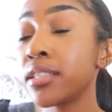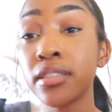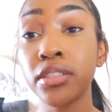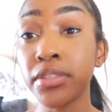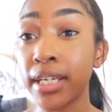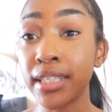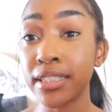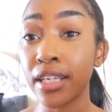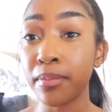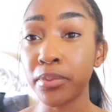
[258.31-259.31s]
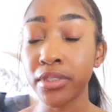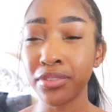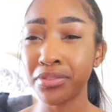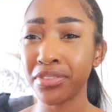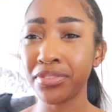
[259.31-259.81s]
A great example is
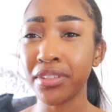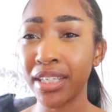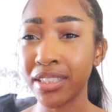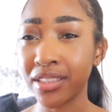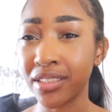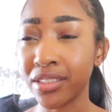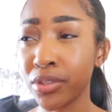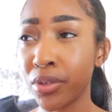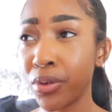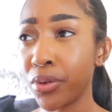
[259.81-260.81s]
if we feel anxious,